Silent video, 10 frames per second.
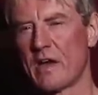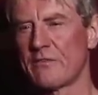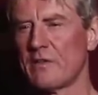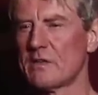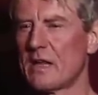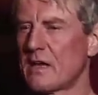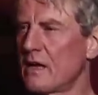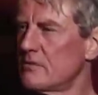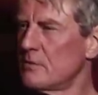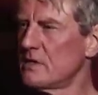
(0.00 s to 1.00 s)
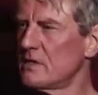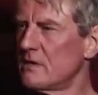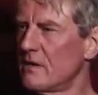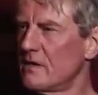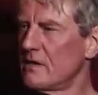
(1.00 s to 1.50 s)
I felt like I had
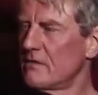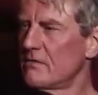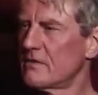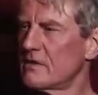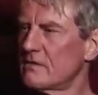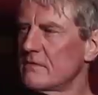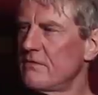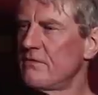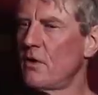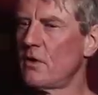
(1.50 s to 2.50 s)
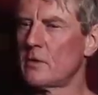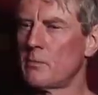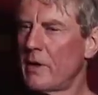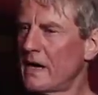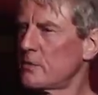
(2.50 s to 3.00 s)
really
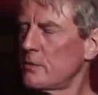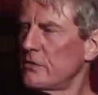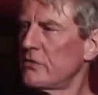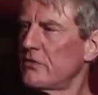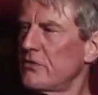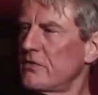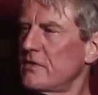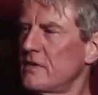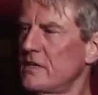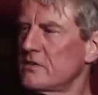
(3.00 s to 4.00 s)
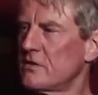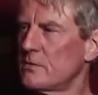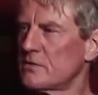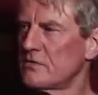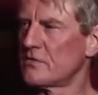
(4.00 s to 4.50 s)
fallen backwards in
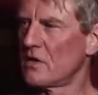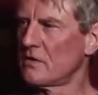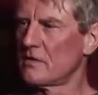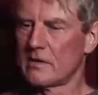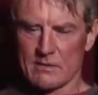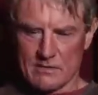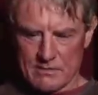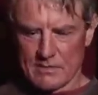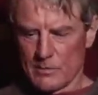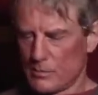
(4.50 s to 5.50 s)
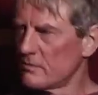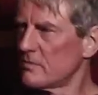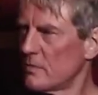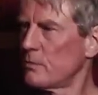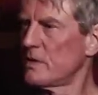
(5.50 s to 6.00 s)
terms of the
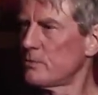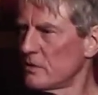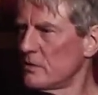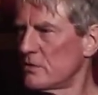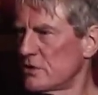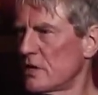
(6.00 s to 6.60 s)
the people you were